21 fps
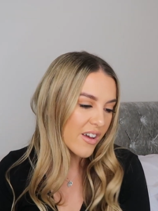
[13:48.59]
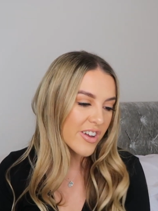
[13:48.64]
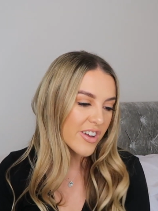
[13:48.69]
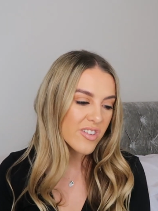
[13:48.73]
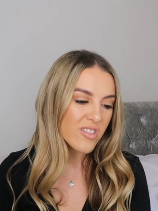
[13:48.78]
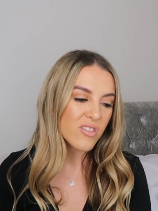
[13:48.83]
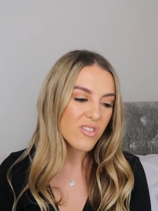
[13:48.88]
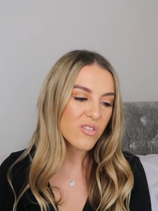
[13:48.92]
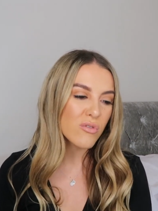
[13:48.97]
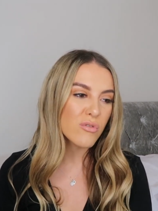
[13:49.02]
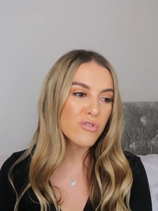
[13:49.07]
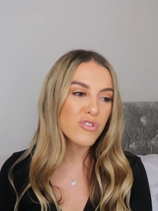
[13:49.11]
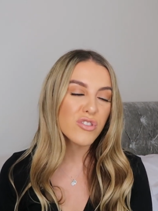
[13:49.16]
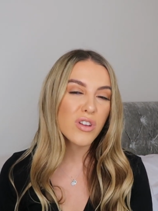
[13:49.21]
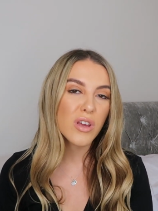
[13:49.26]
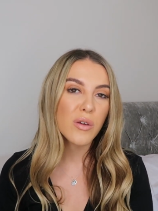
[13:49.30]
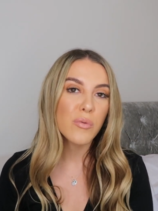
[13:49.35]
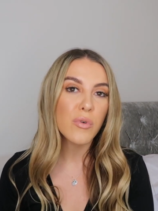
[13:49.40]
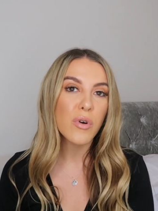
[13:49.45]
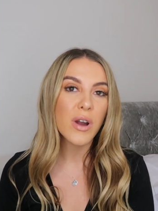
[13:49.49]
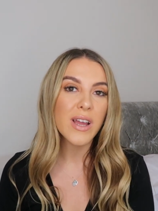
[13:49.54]
I just thought, you
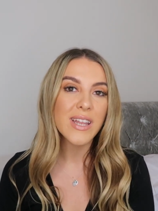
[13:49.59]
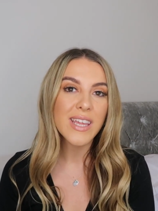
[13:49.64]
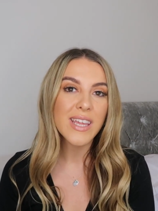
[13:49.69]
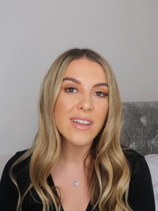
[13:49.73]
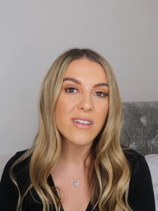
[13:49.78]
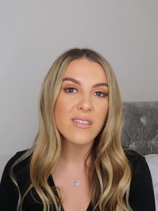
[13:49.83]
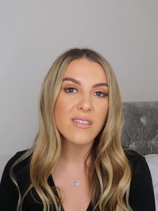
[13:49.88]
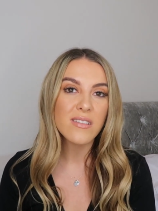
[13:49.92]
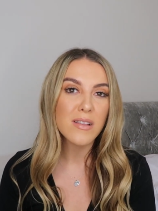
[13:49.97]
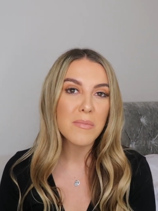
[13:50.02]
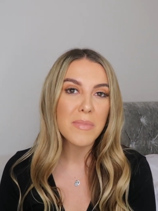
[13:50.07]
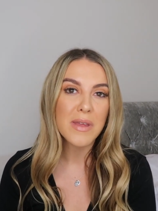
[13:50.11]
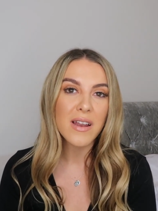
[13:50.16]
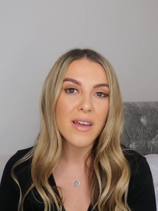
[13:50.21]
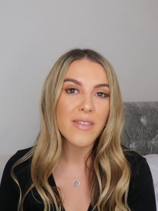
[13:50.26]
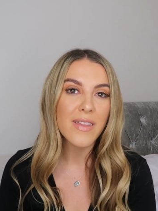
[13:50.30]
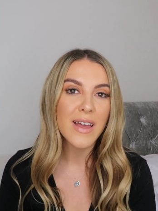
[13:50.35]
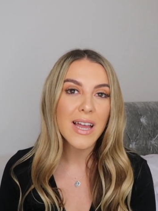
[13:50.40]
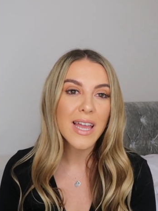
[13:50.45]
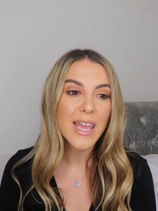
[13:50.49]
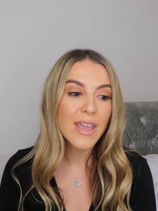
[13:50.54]
know what, I need something
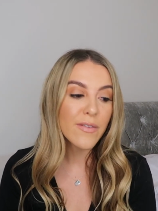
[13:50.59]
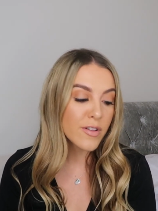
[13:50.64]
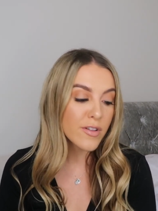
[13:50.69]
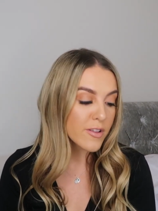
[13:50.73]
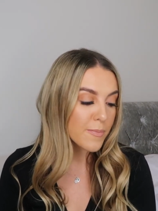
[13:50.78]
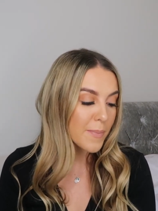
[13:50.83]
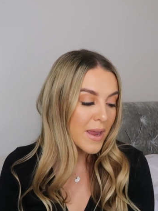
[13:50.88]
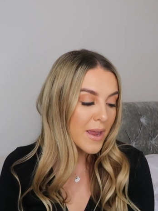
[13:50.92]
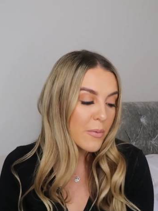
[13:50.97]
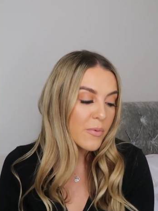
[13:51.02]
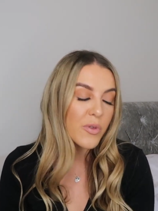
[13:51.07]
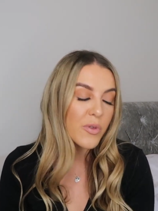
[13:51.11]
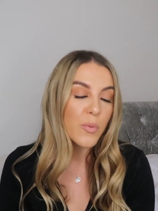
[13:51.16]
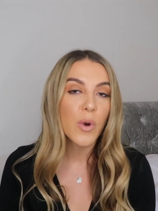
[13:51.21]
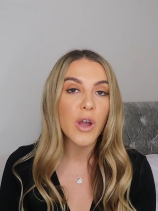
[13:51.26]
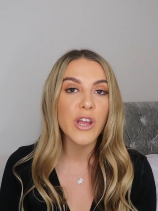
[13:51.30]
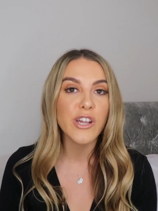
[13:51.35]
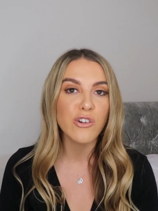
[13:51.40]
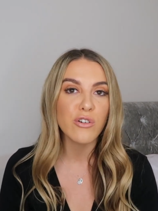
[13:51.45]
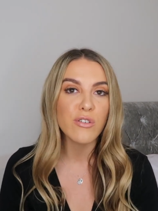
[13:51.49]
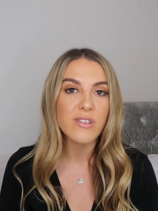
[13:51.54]
like that, even to pair with the
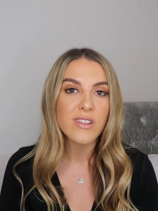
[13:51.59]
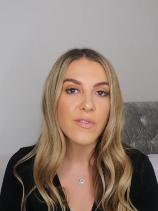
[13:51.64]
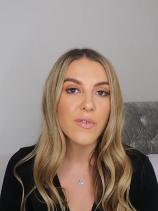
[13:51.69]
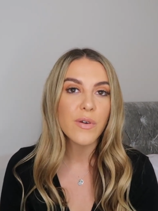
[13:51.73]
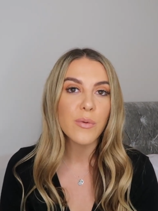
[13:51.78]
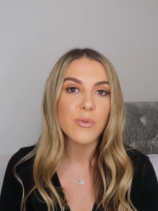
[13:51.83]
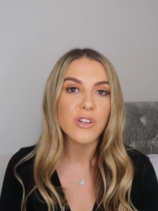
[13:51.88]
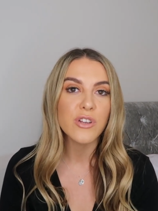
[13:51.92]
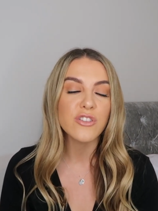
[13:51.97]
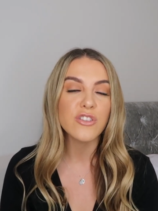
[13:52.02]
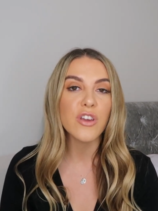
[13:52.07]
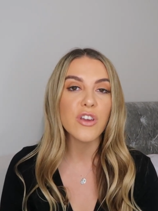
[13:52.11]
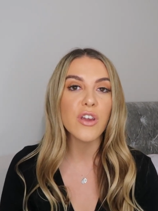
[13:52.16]
white joggers if I wanted